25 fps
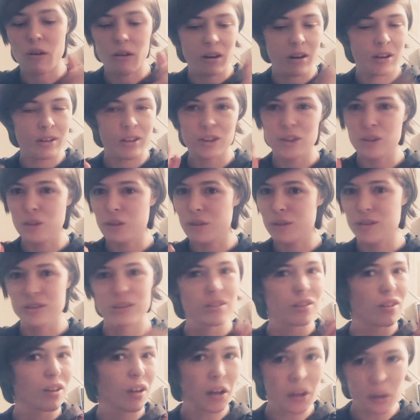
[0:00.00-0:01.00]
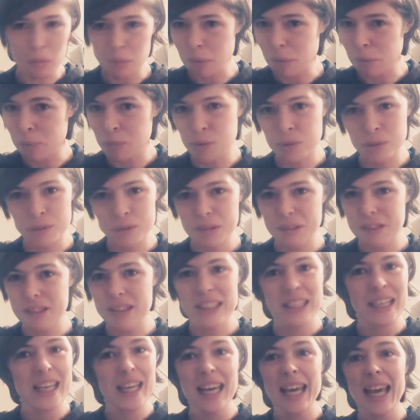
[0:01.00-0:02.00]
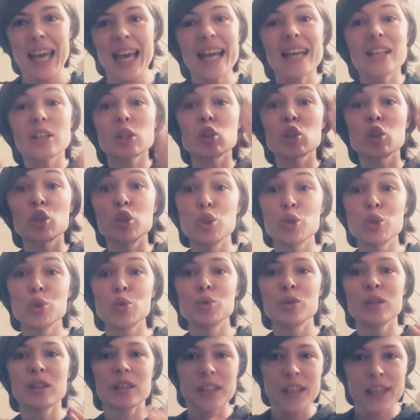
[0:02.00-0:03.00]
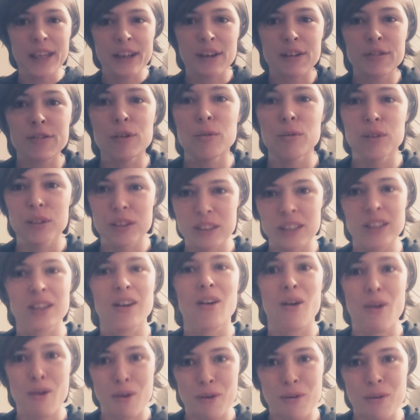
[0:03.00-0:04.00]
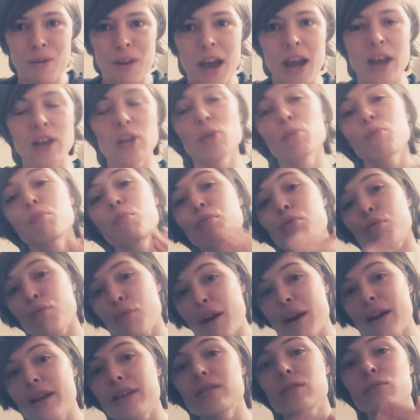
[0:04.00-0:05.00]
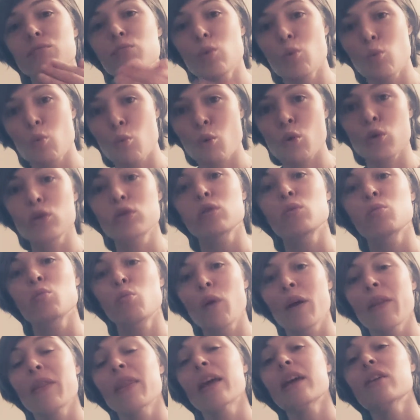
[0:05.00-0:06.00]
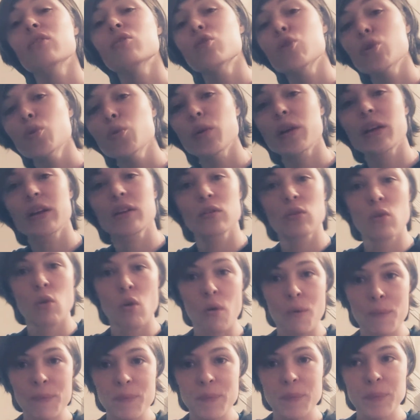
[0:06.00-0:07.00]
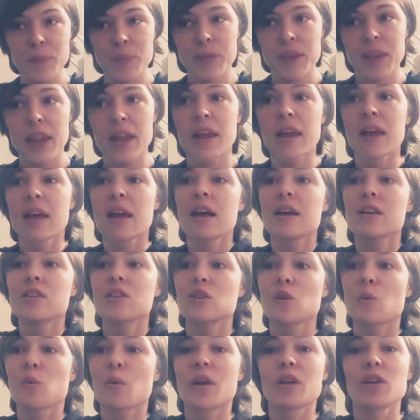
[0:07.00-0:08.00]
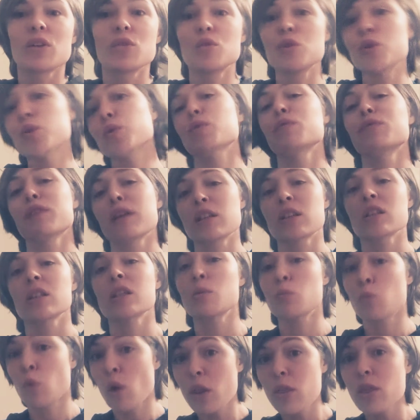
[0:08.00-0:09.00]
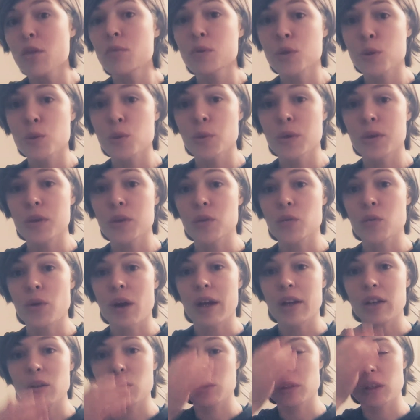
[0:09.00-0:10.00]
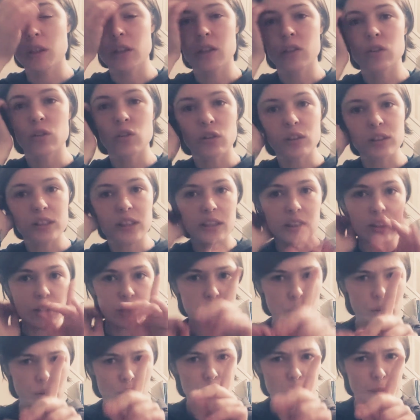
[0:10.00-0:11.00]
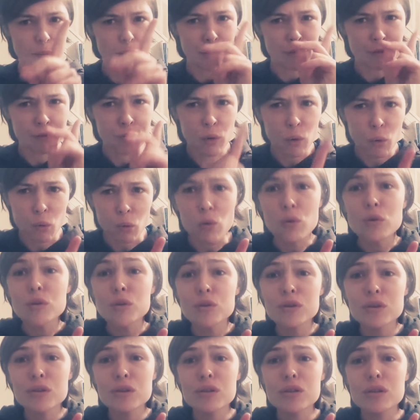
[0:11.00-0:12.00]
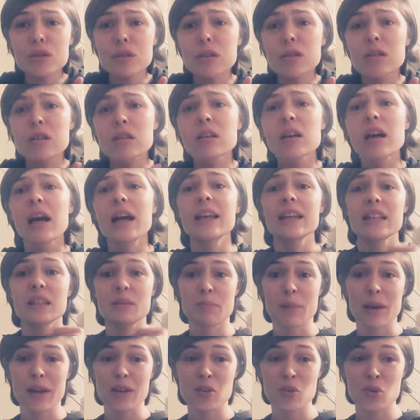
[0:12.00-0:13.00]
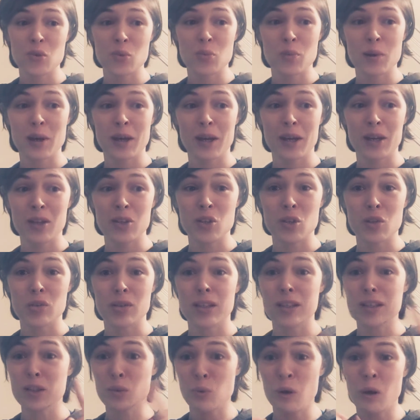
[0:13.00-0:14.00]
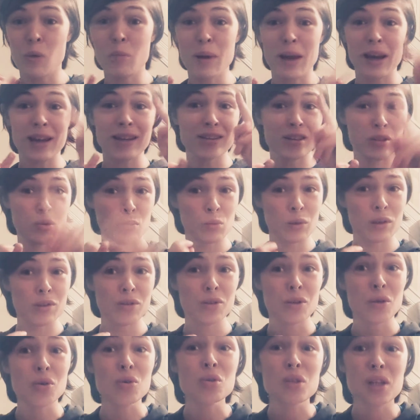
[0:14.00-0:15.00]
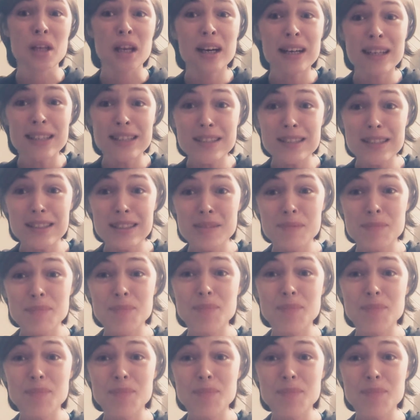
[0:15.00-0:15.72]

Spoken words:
other dogs, other people. It's you that they are focusing on, and you praise and reward them when they do ignore. So when you do eventually want them to interact with other dogs, and this should not be forced, and it's best to pick a dog that is well balanced and well socialized,